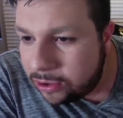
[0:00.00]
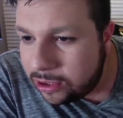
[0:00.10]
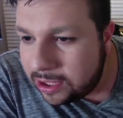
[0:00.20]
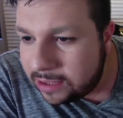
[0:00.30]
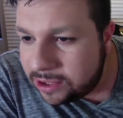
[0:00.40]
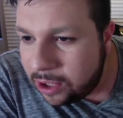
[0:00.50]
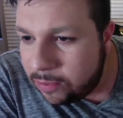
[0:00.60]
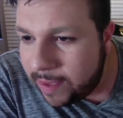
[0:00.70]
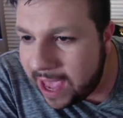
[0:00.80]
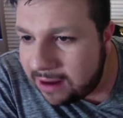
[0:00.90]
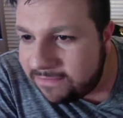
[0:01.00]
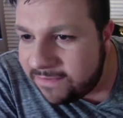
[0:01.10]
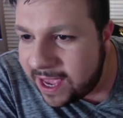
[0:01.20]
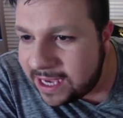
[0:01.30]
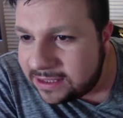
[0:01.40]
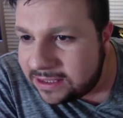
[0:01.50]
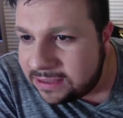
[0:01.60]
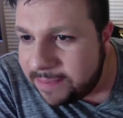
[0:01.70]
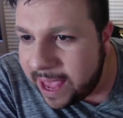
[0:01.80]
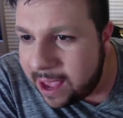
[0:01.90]
on your lips. No, powder
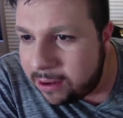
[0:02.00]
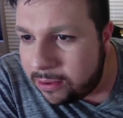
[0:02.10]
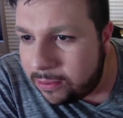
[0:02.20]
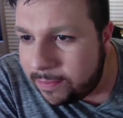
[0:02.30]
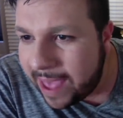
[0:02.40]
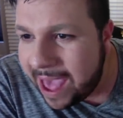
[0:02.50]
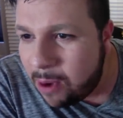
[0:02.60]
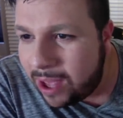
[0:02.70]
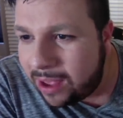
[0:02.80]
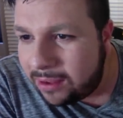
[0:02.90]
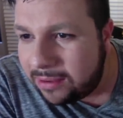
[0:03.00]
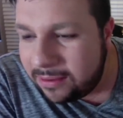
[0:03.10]
face. Powder. Powder.